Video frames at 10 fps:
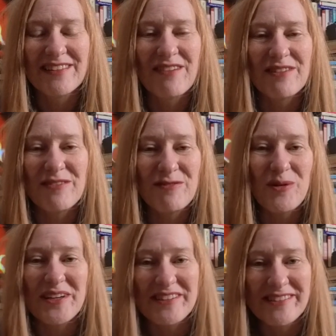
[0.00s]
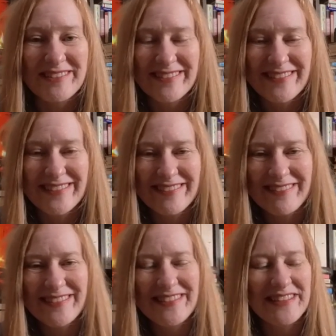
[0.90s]
lovely foil.
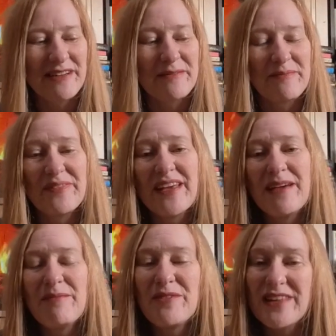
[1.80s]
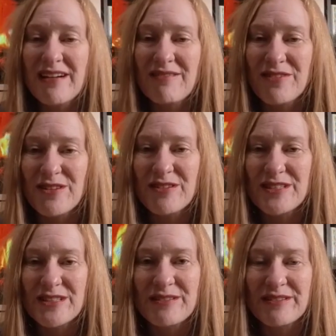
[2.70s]
So without further
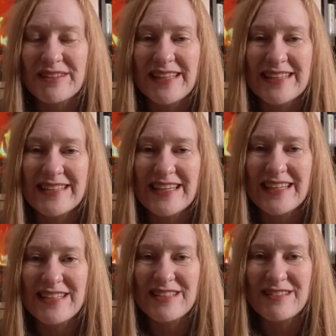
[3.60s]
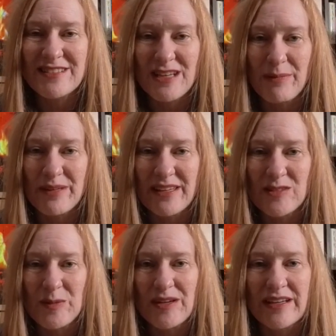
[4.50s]
ado, let's get into the shopping
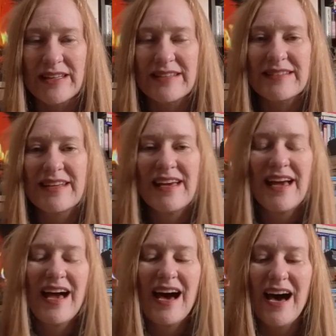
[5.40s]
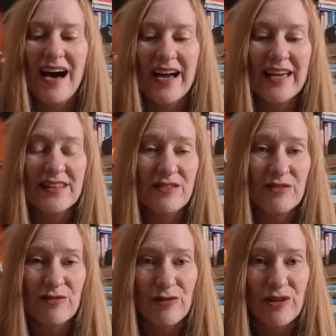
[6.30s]
experience. I live
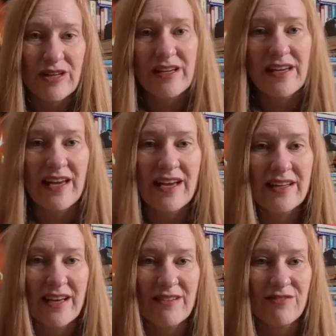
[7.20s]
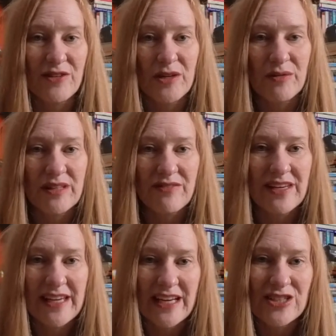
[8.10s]
in Florida, and I frequently
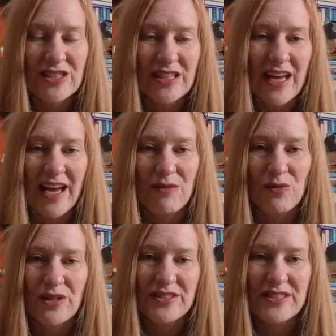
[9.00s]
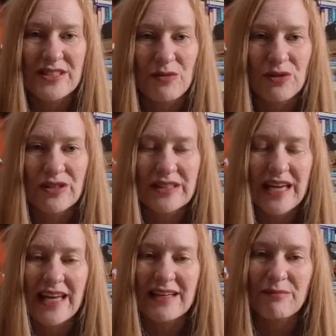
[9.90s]
vacation at Walt Disney World,
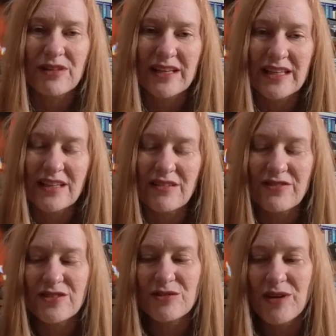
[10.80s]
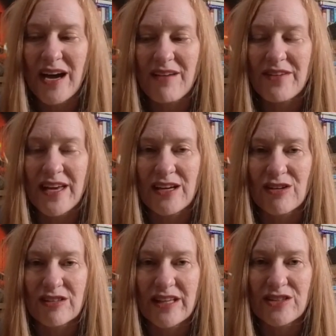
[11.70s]
and I'm lucky enough to have a
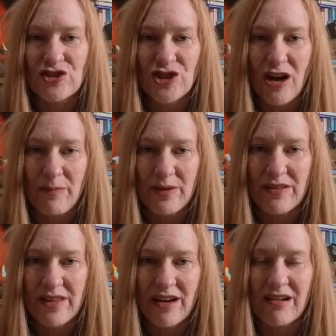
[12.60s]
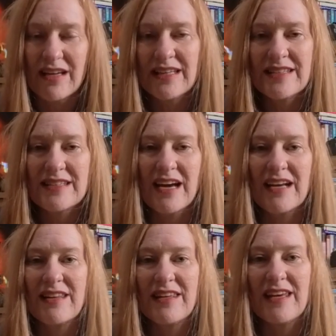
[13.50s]
Guerlain shop there
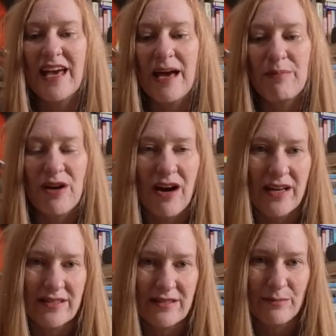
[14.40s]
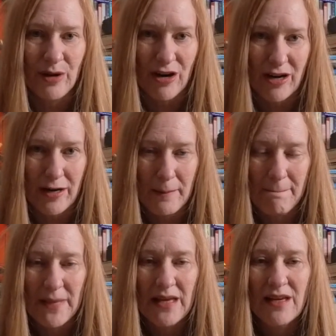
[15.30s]
inside the Epcot park.
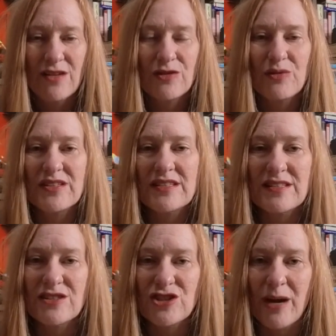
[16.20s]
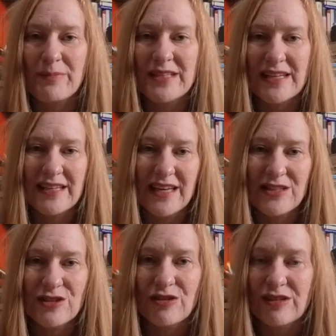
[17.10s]
So this is a shop
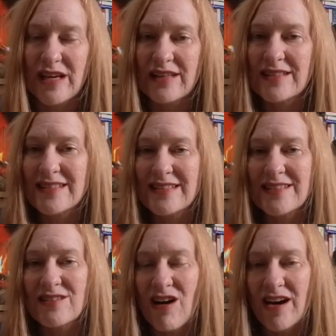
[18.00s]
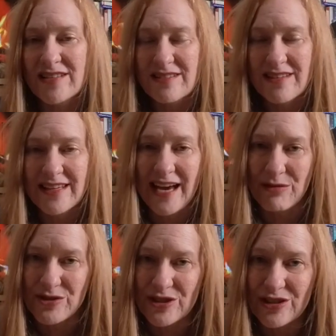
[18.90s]
dedicated to Guerlain. This is not the
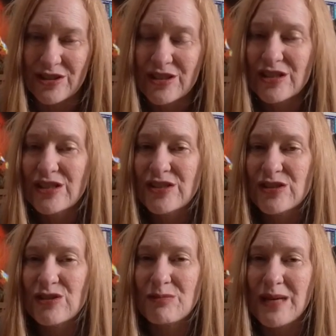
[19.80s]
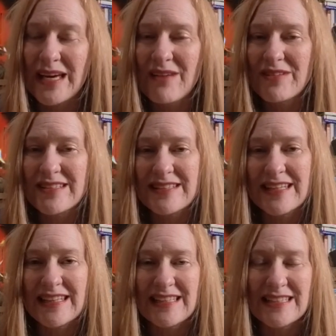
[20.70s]
counter, so you may have a
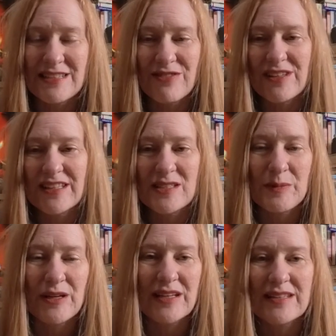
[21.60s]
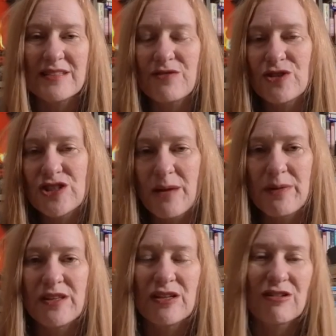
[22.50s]
slightly different experience if you're
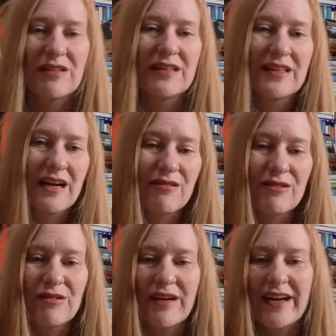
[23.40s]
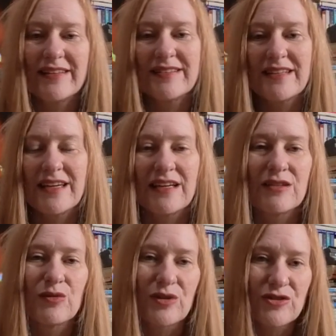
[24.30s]
shopping the Guerlain counter at, say, a
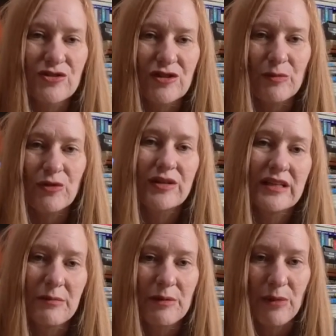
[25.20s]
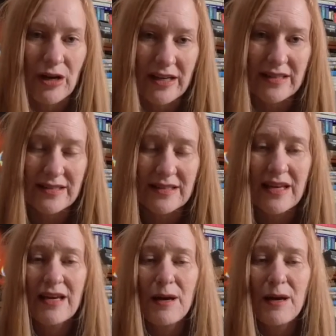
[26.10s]
Nordstrom or a Neiman Marcus.